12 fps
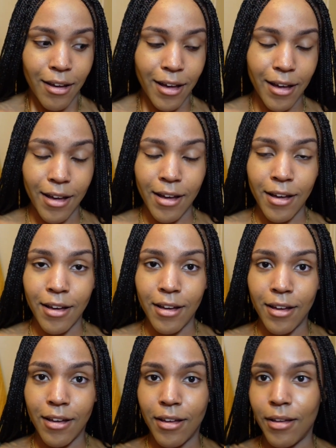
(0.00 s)

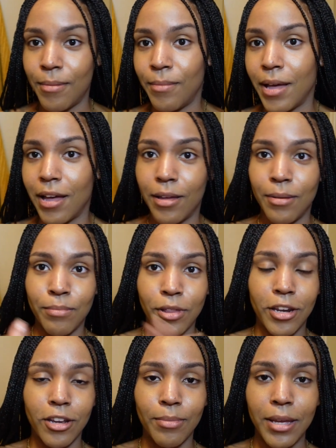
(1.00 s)
I'm
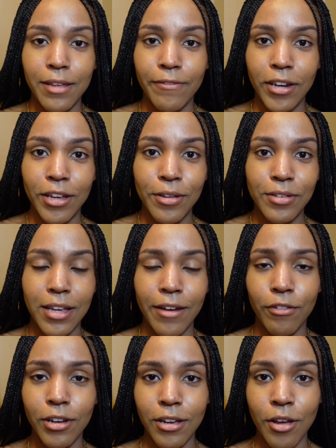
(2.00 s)
planning on making videos
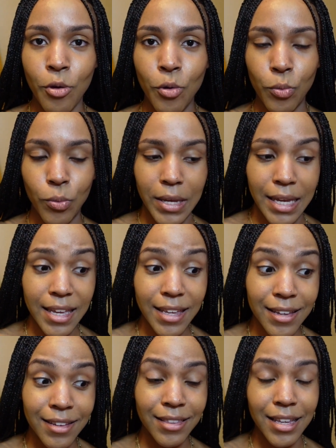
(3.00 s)
every
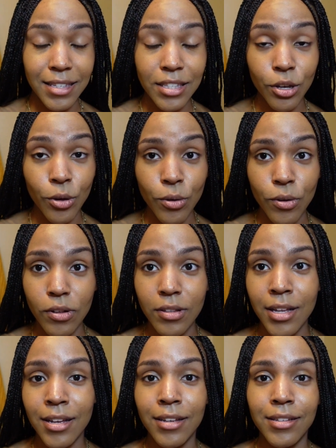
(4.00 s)
week. That's the goal,
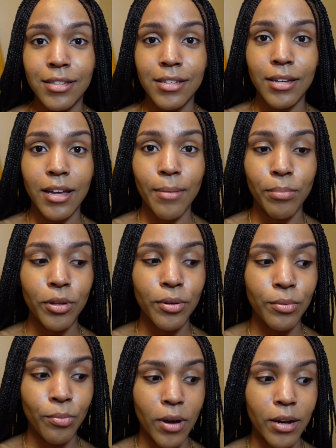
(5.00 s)
to
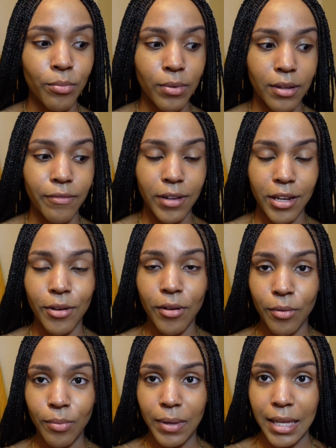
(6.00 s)
upload one
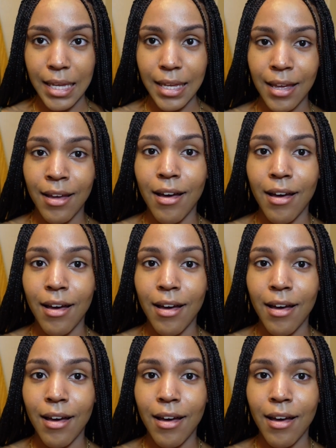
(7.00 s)
video a week.